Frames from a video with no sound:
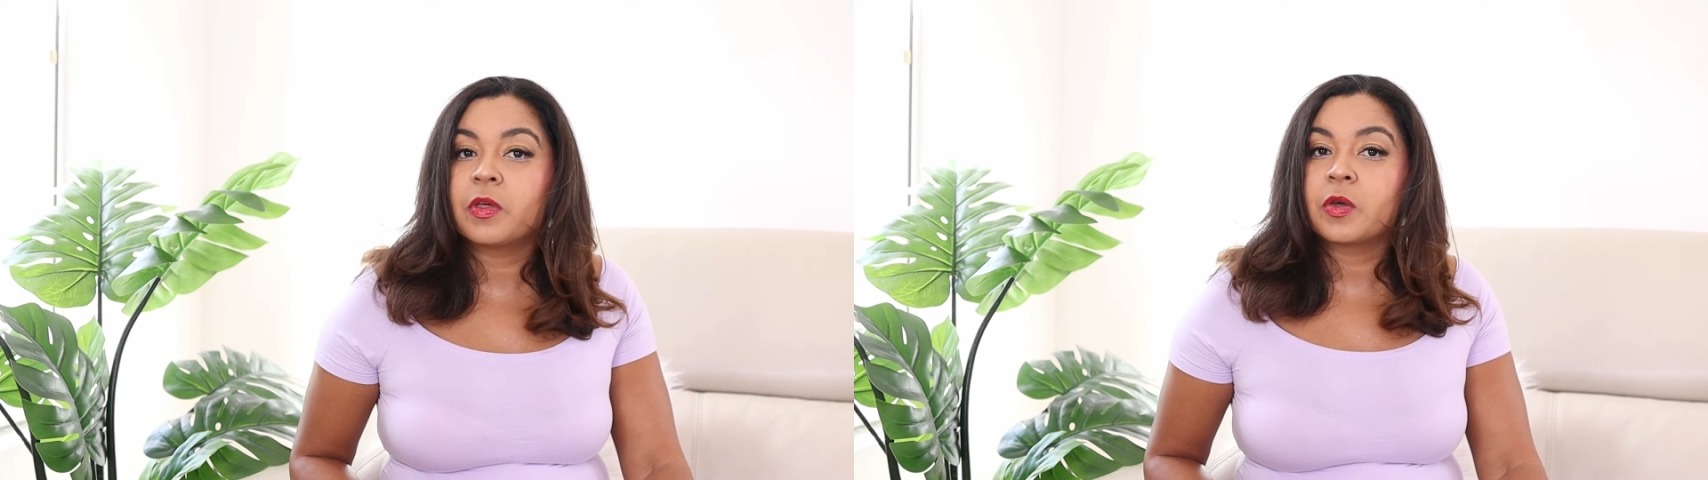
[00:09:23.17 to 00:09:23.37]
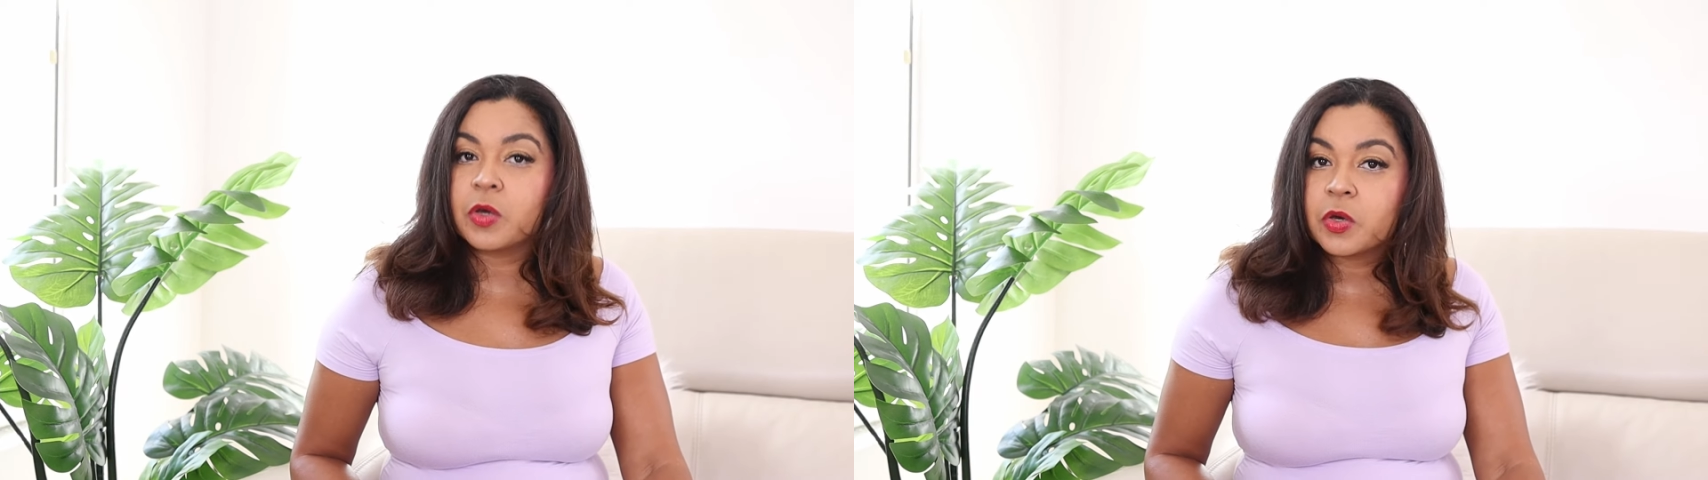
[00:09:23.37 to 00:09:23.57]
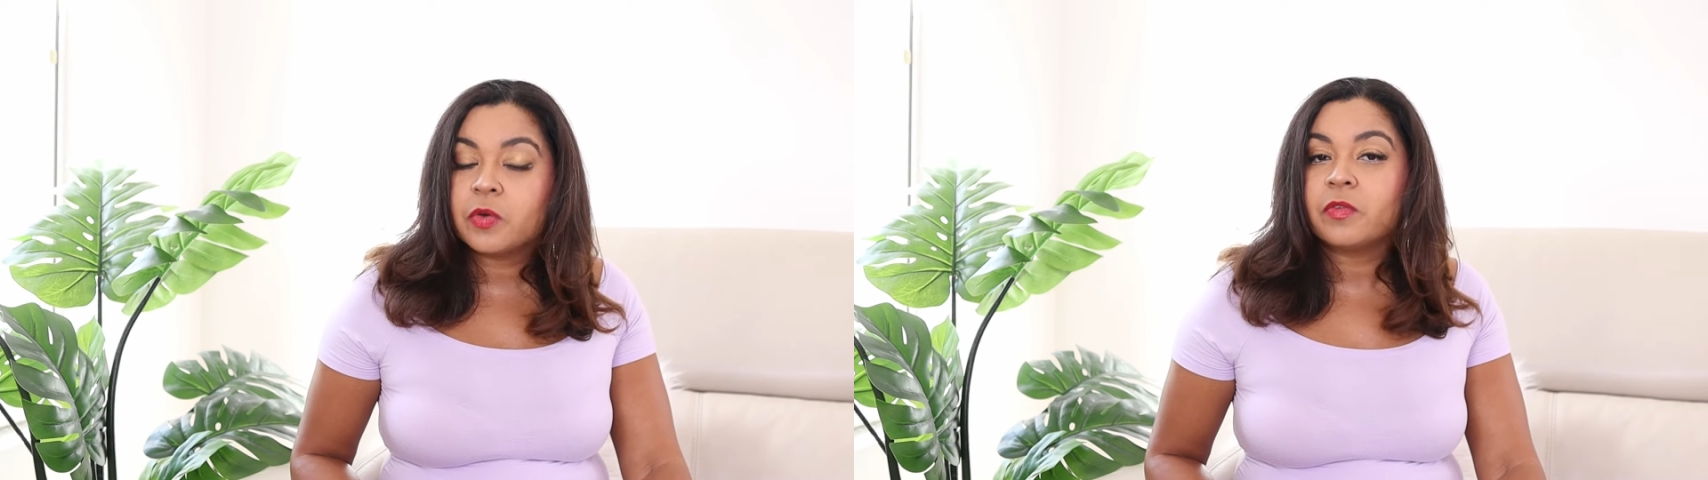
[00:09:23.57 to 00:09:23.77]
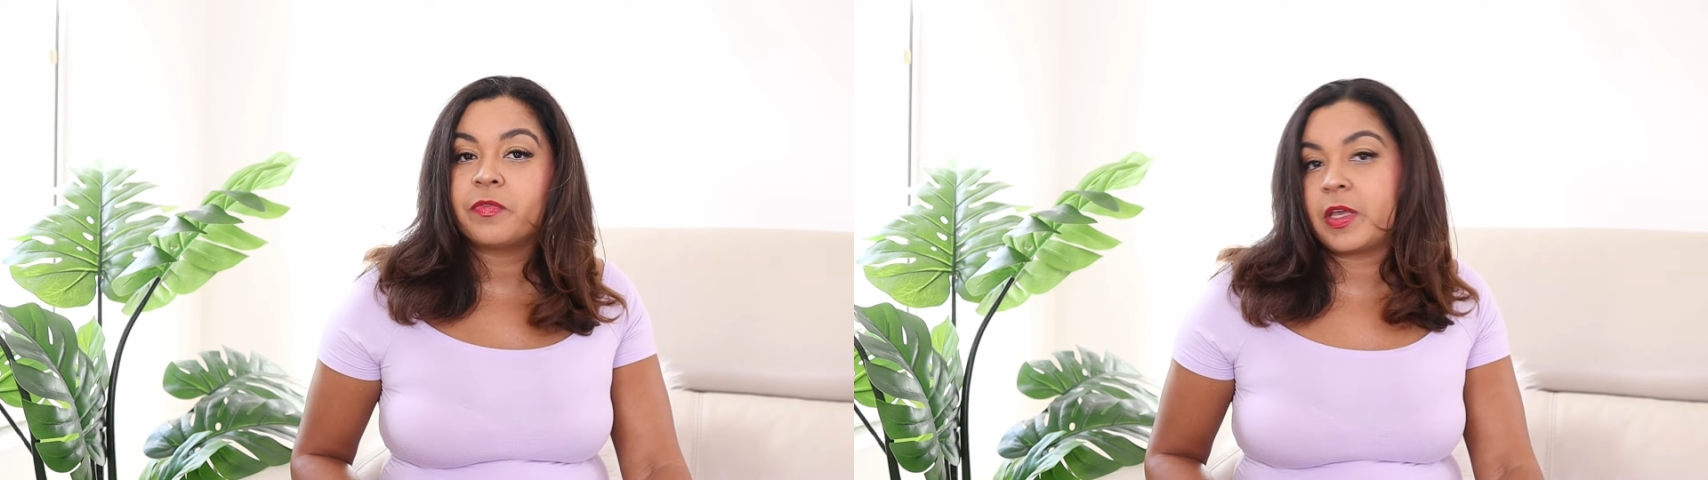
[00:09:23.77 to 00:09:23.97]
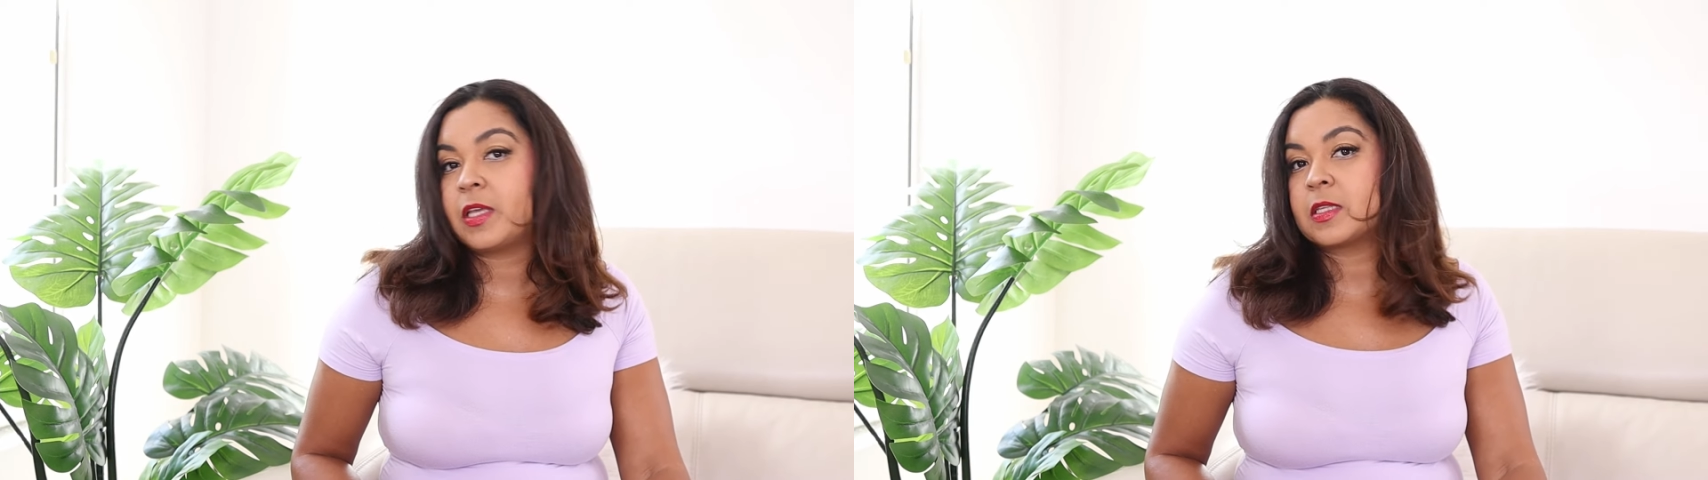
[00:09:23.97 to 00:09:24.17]
the cocoon
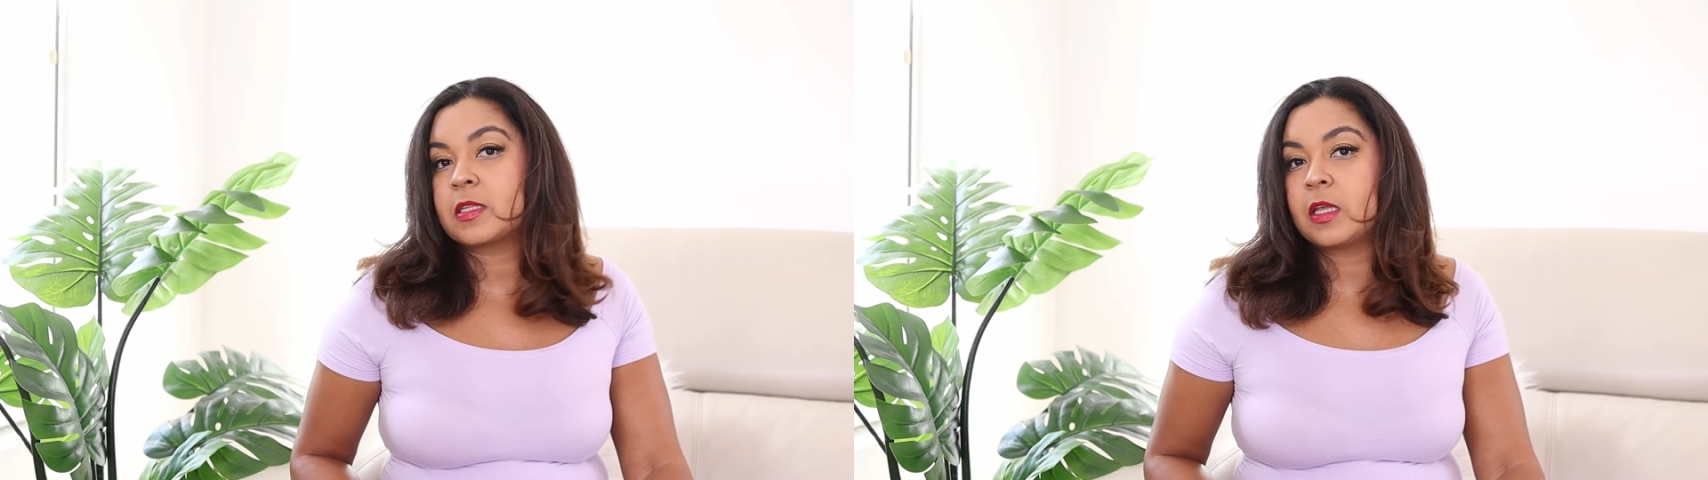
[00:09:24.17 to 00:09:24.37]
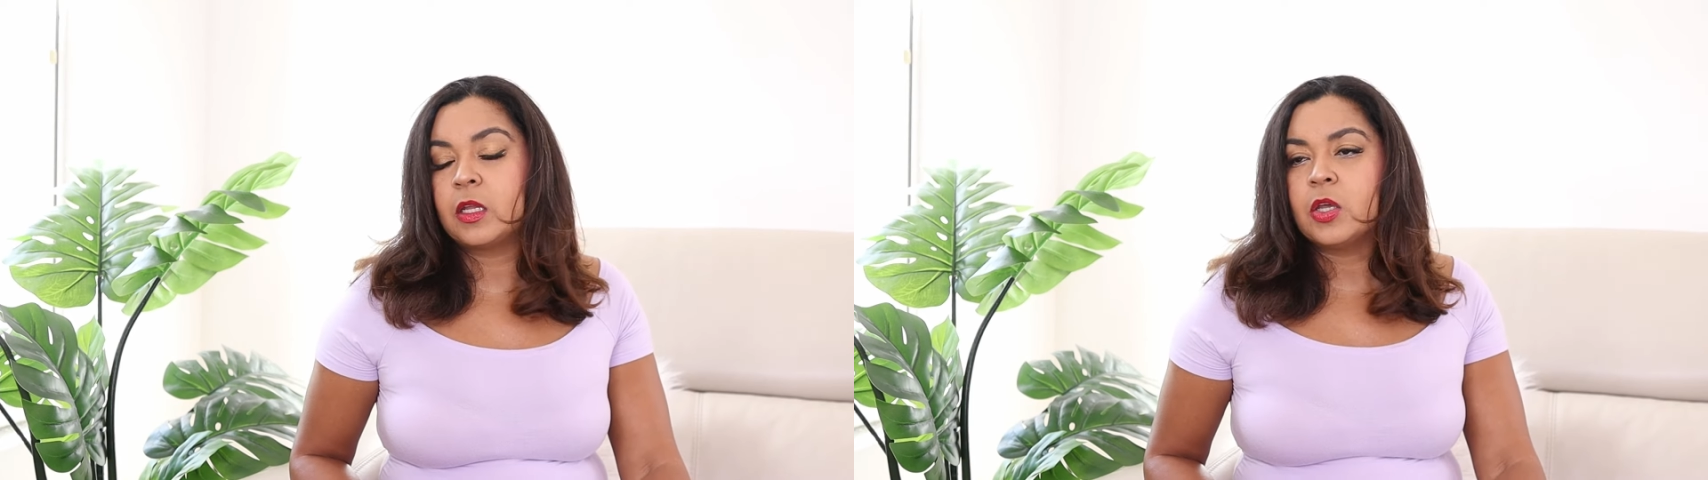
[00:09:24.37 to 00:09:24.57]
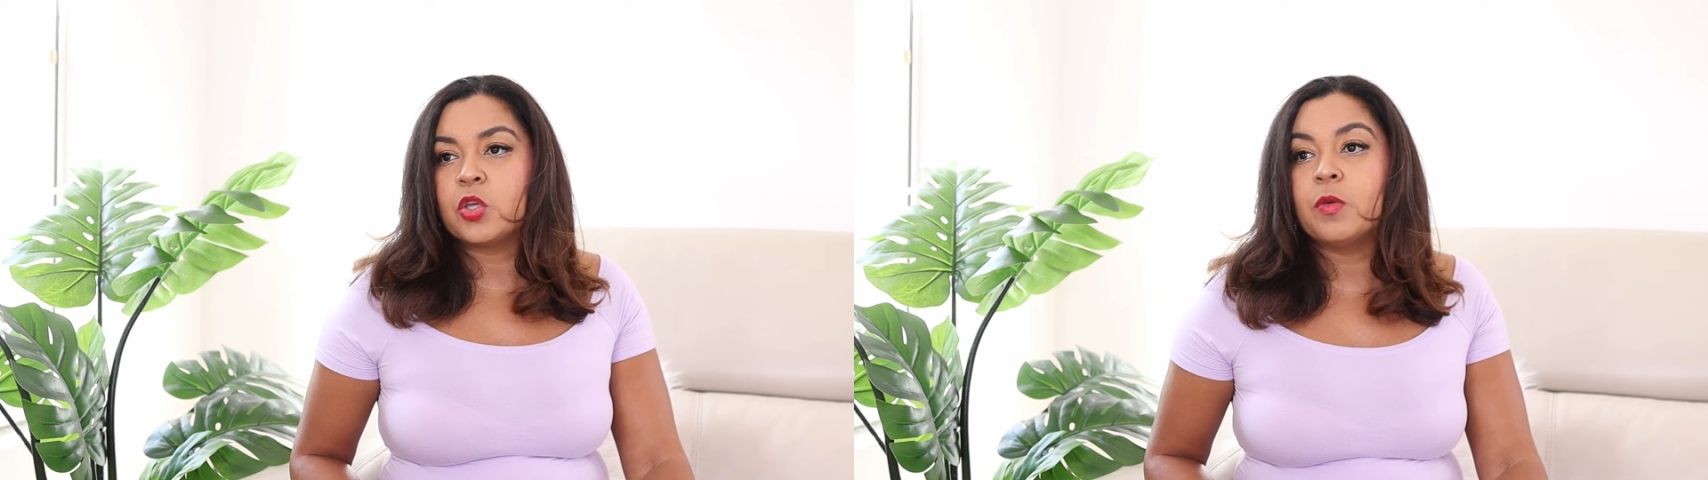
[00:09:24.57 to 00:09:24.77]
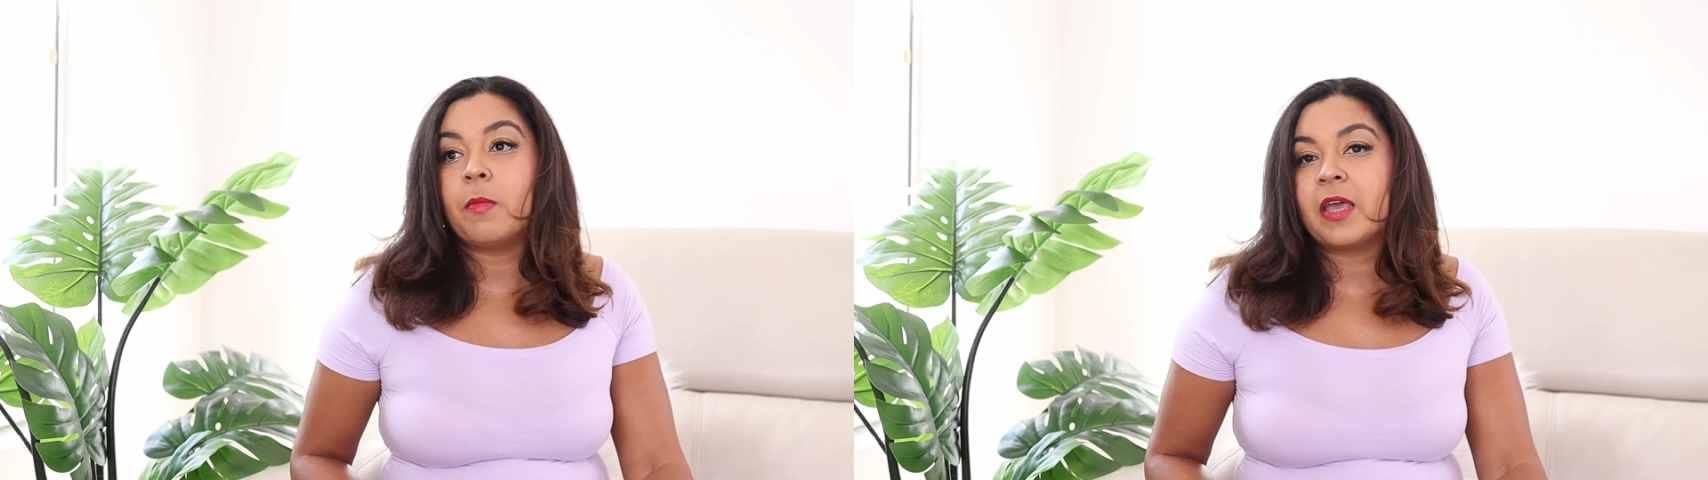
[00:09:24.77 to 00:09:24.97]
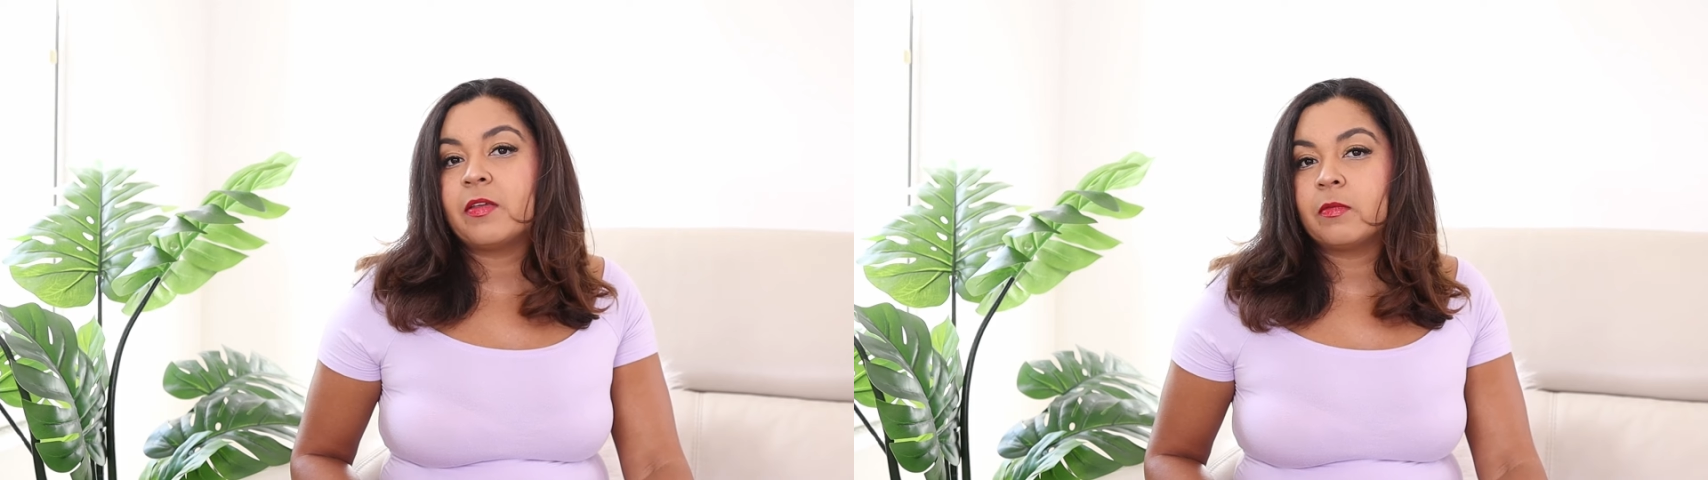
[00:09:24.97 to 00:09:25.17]
phase, and you
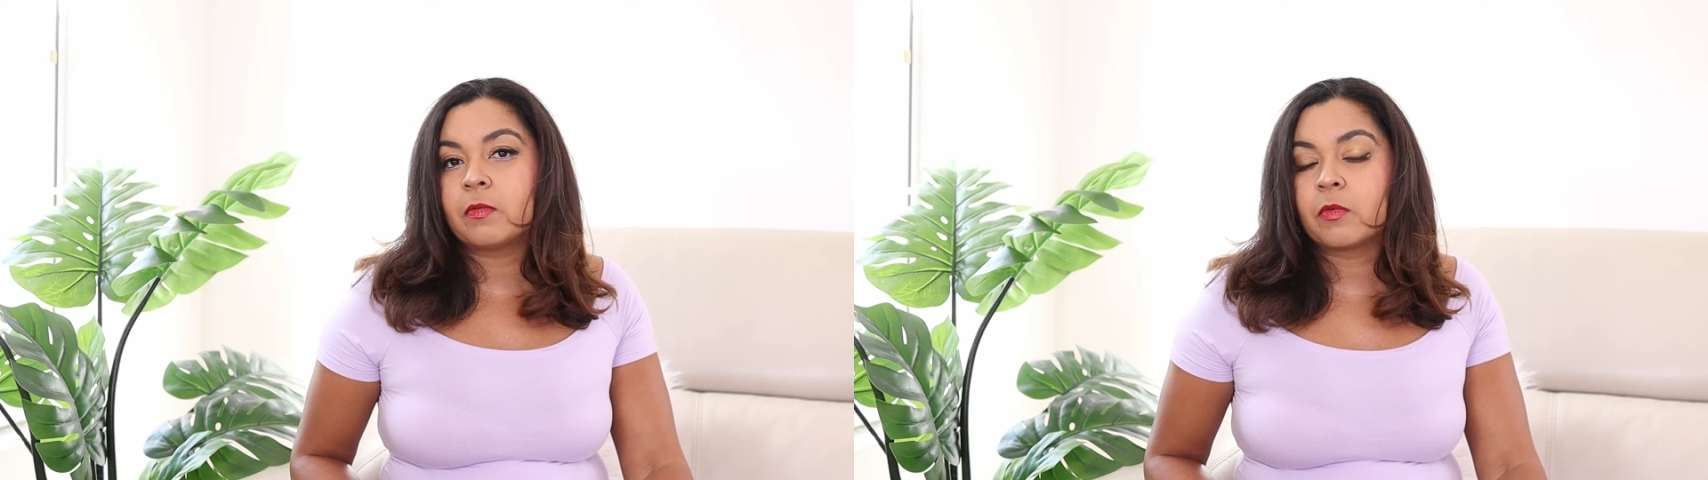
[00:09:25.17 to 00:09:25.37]
might